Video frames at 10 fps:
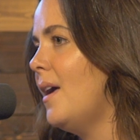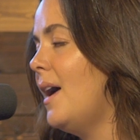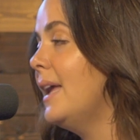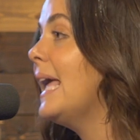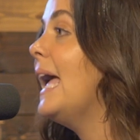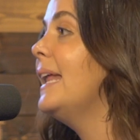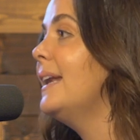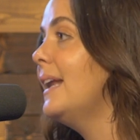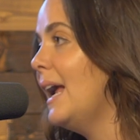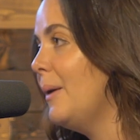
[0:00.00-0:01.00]

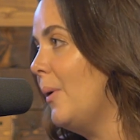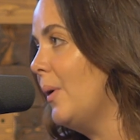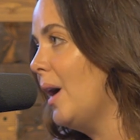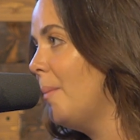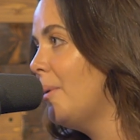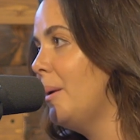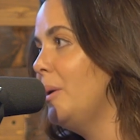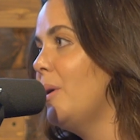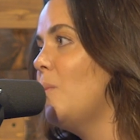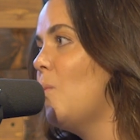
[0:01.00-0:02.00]
Again, I woke up
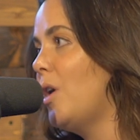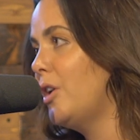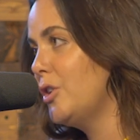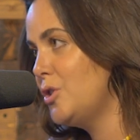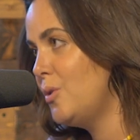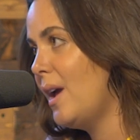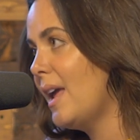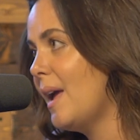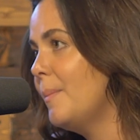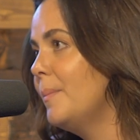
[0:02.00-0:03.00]
probably around 1 or 2
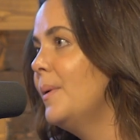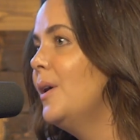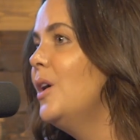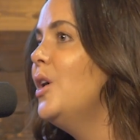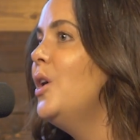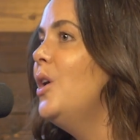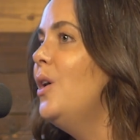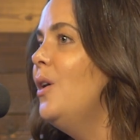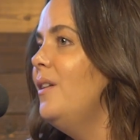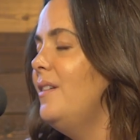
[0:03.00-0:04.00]
a.m.
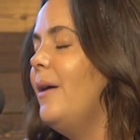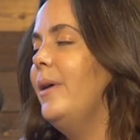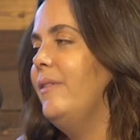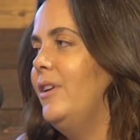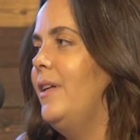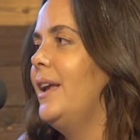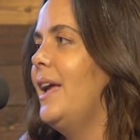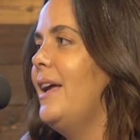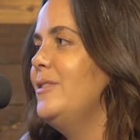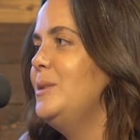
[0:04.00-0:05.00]
Now I feel like I have